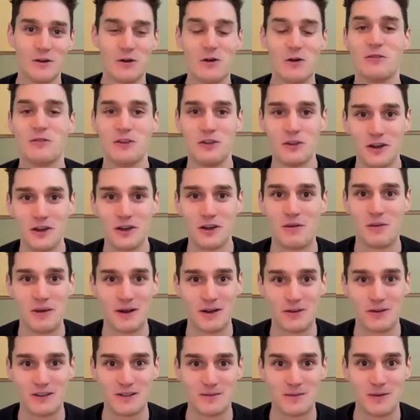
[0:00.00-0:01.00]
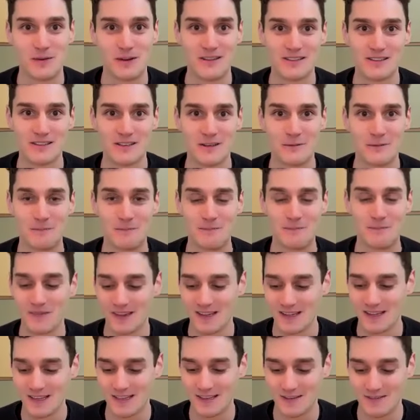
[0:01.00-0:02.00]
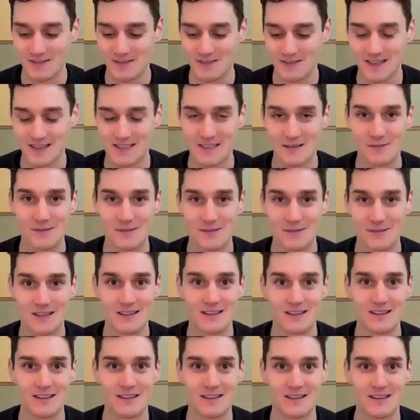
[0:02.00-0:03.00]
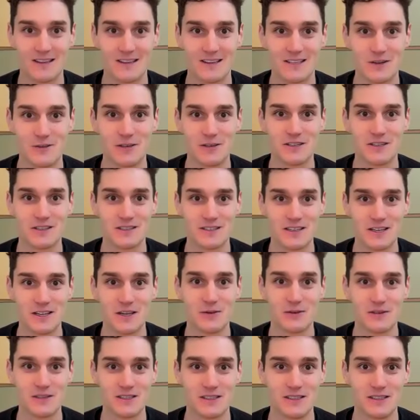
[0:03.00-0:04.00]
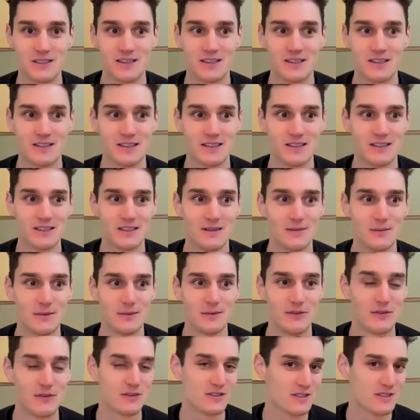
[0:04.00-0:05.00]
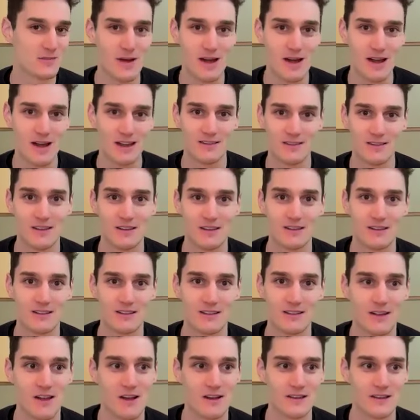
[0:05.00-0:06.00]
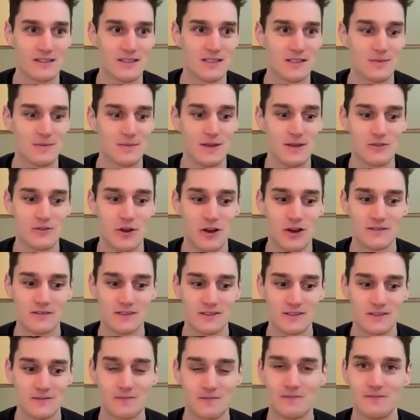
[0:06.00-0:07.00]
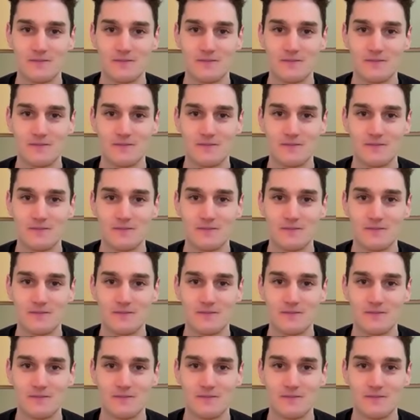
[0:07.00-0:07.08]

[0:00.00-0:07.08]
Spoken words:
hopefully you're going to have a better experience. So that's some of the considerations that go into the build versus buy and the cost and speed trade-offs.